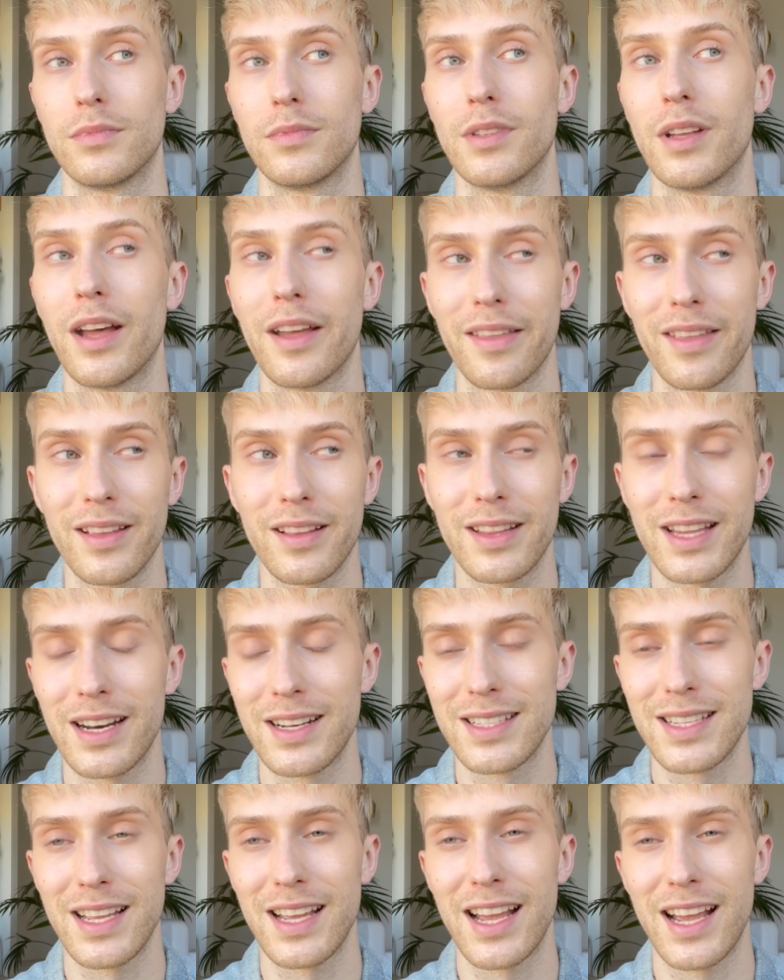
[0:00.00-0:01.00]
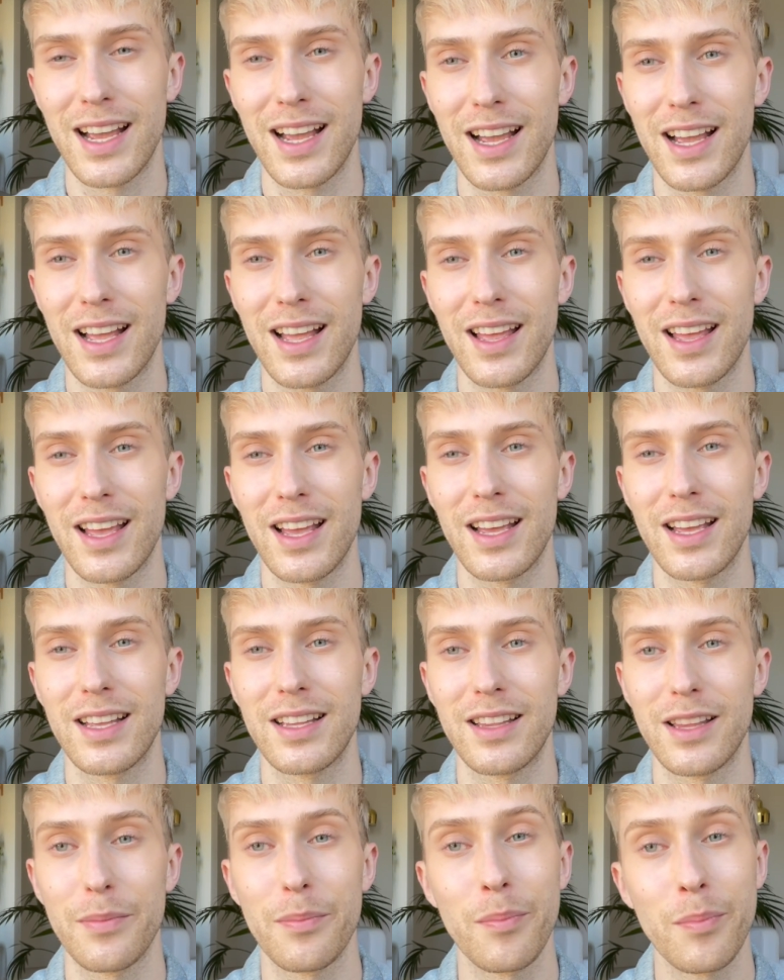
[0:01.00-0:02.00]
I think that is
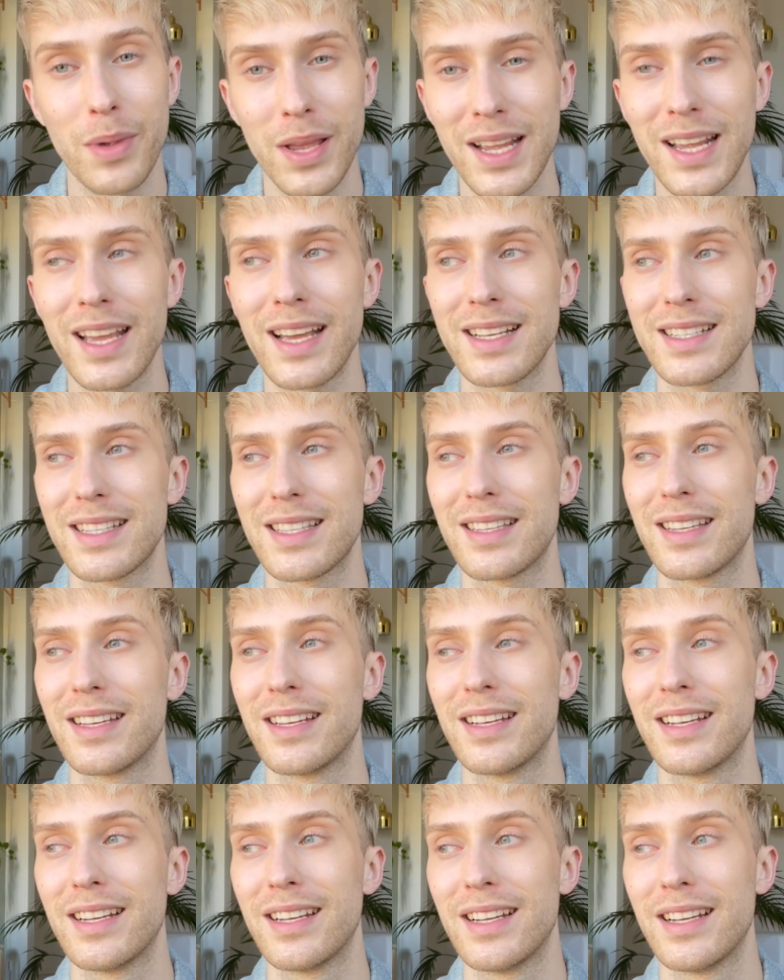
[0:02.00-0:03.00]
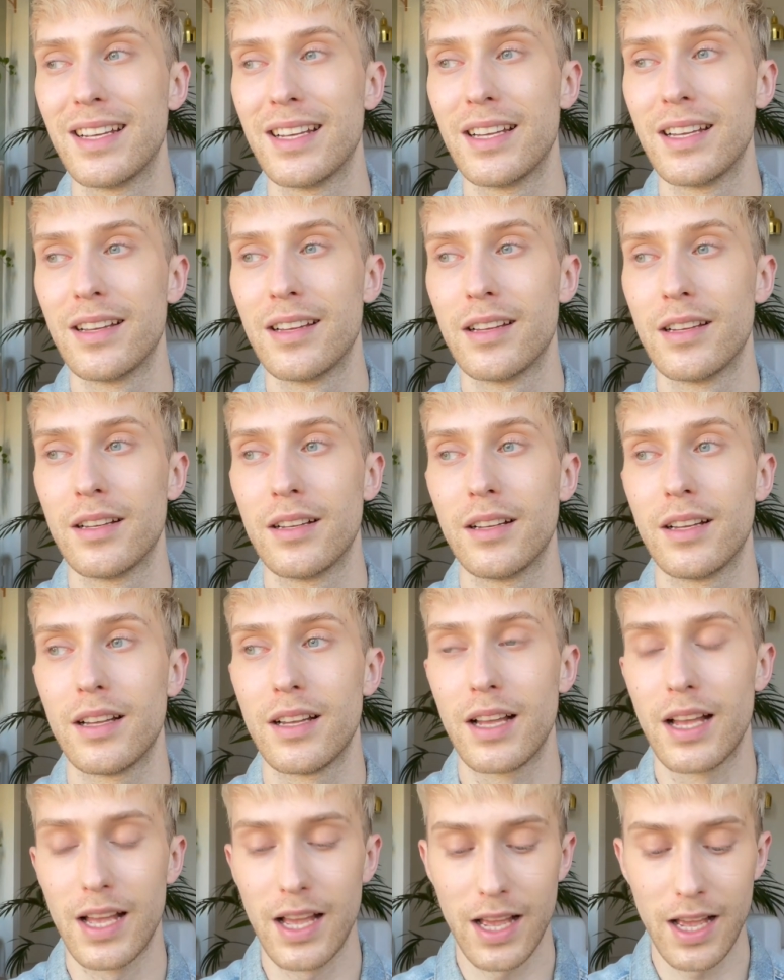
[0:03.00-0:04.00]
the biggest
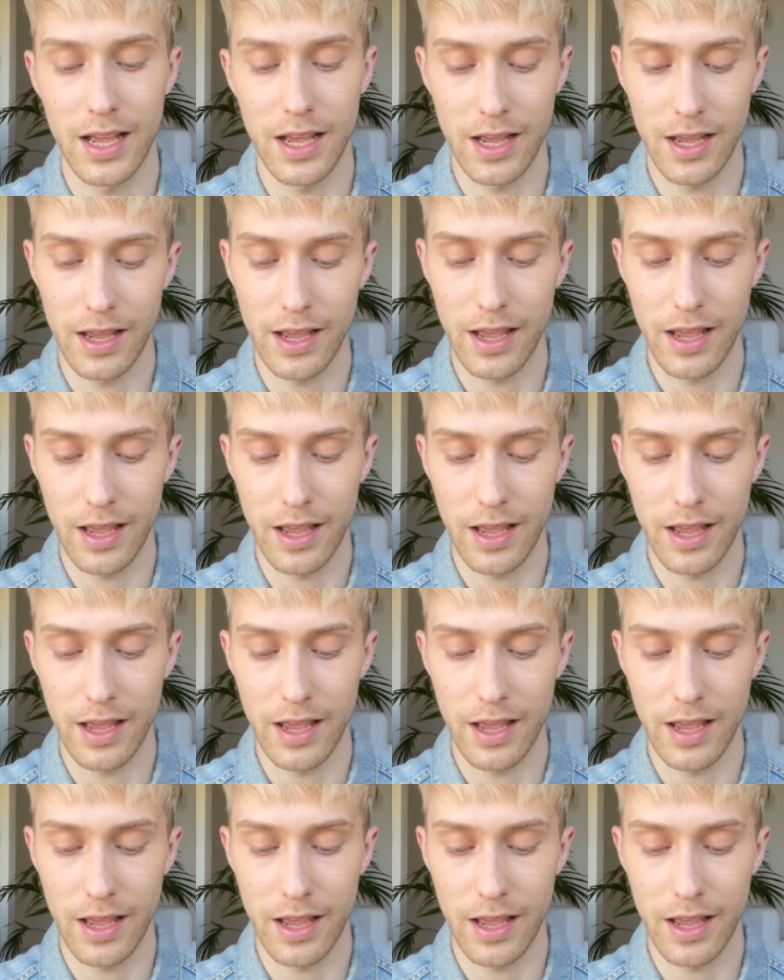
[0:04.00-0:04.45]
uh,